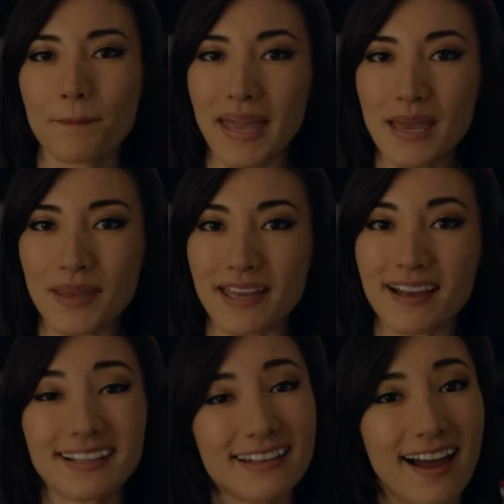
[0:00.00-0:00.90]

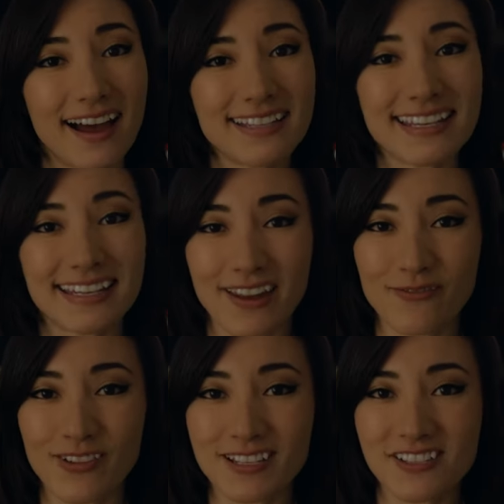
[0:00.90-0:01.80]
Baby, not an
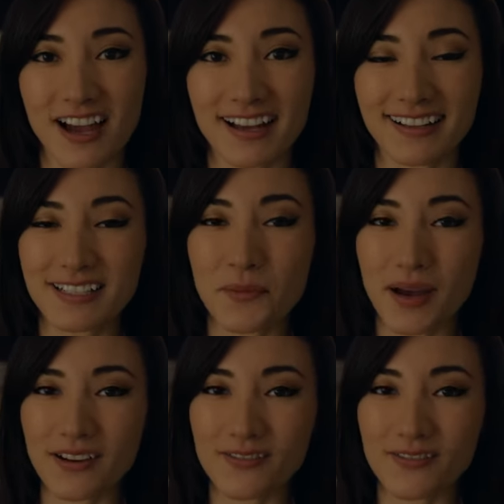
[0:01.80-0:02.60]
infant child, but